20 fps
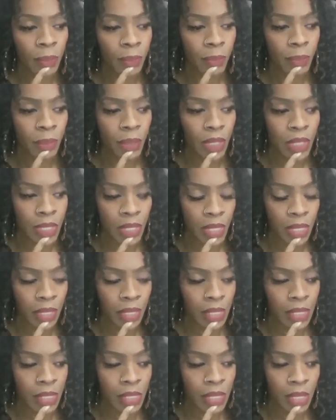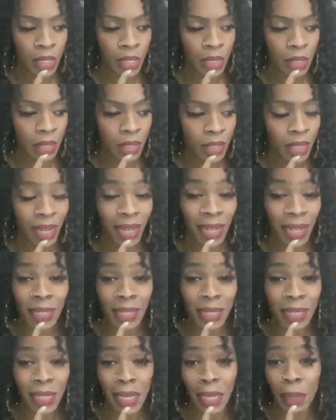because, like I said,
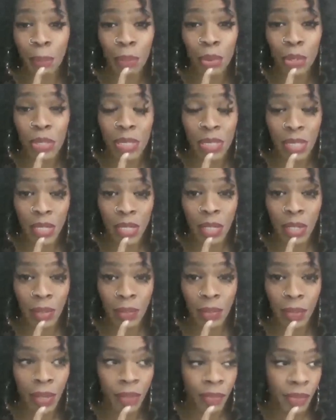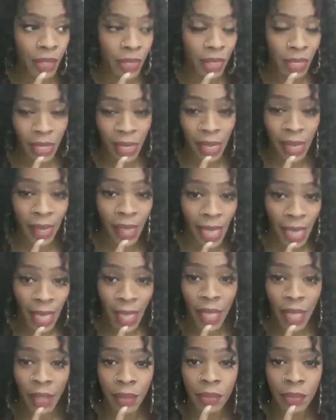98% of everything I
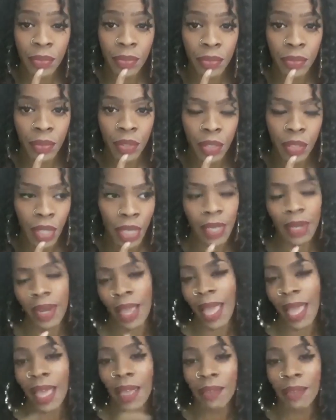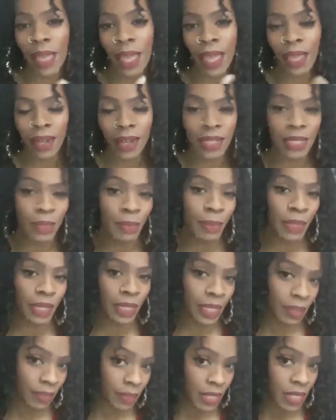have and have had has been
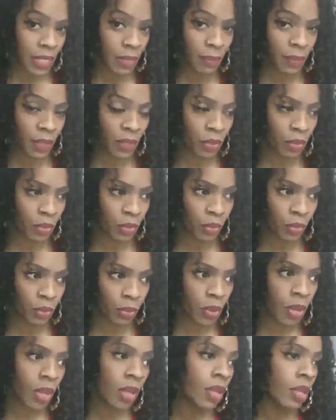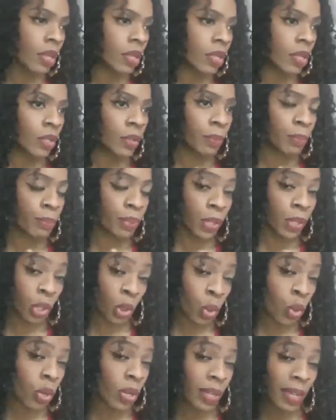given to me through
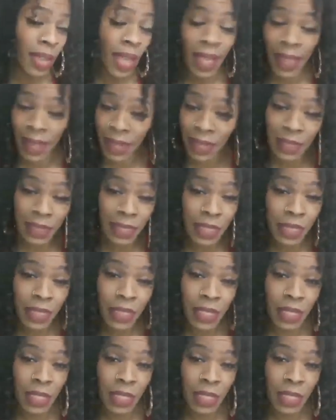pure kindness.